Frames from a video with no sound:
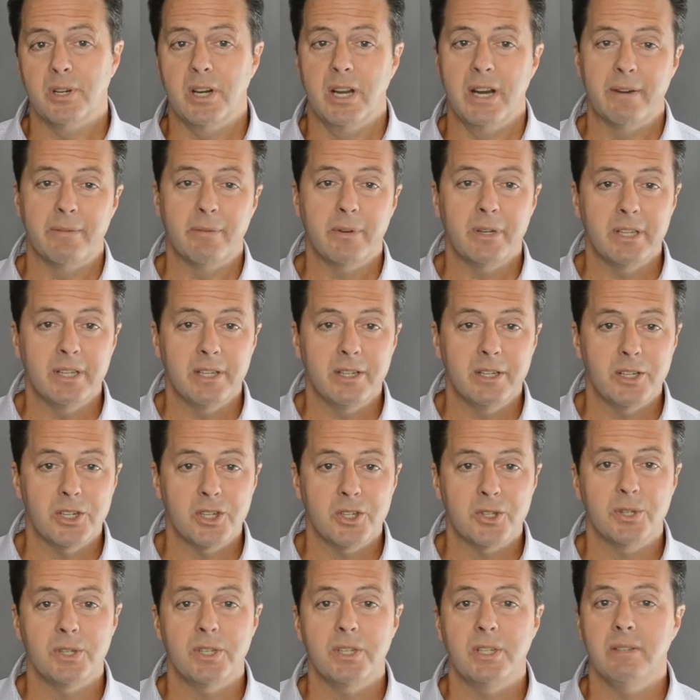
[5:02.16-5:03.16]
every
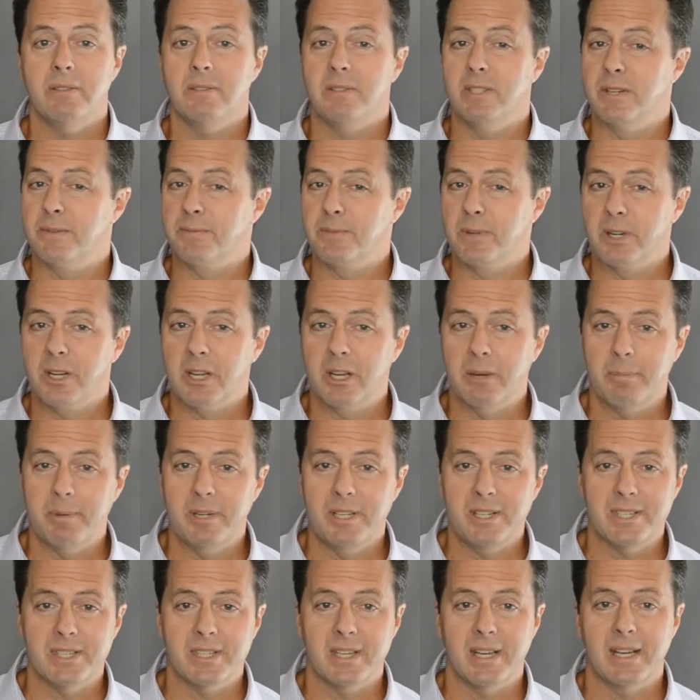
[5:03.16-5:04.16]
industry, different company
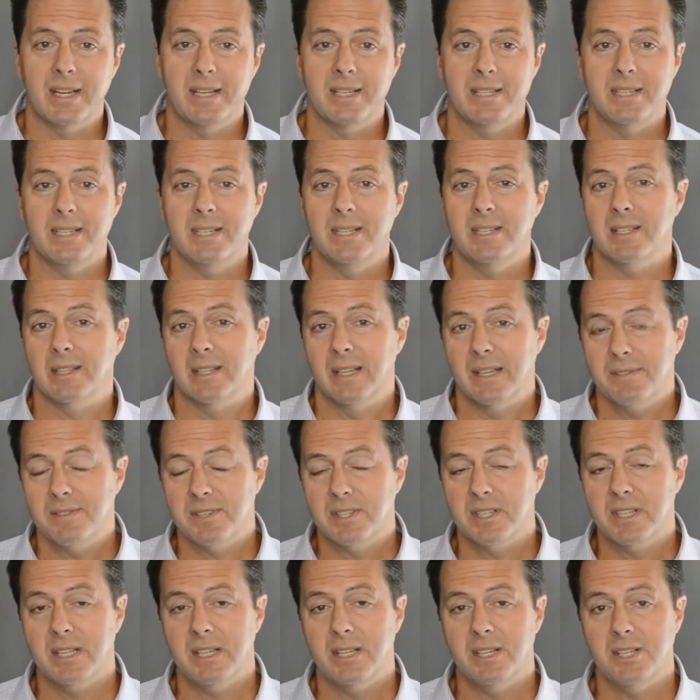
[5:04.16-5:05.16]
sizes, life
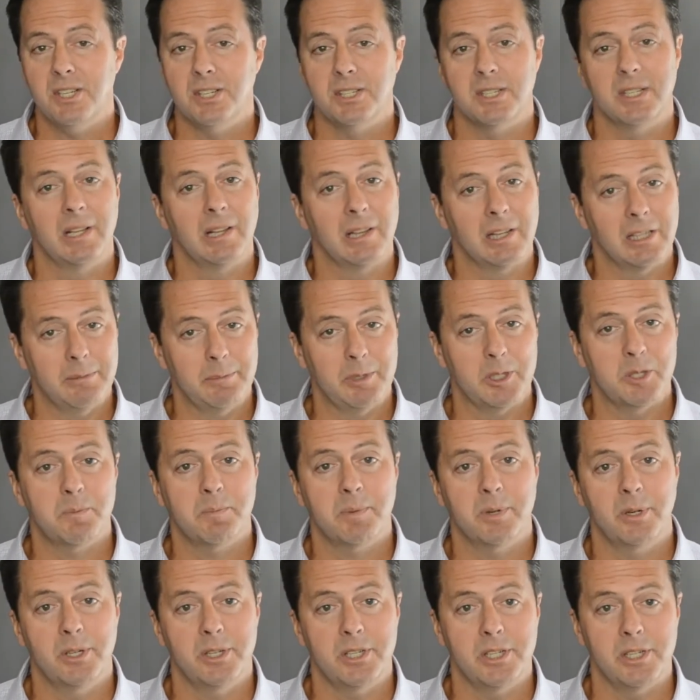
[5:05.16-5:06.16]
stages, and the limits
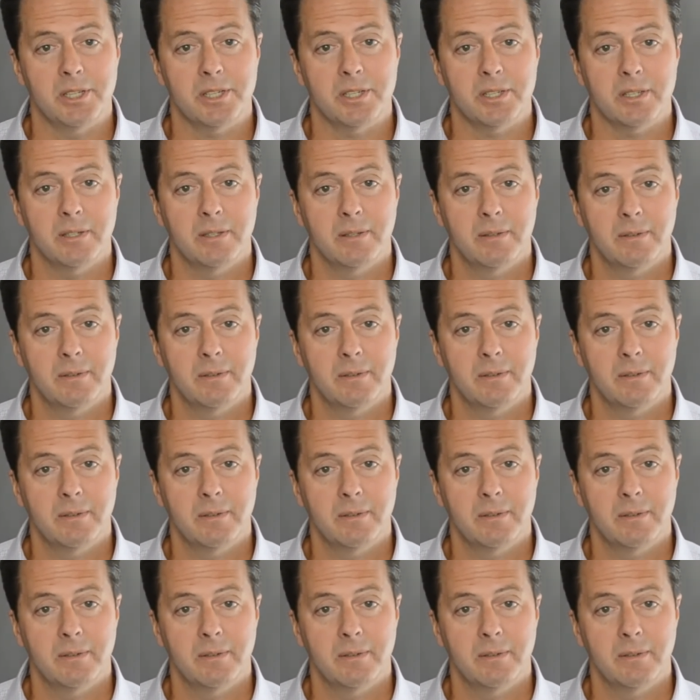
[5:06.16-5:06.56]
purchased.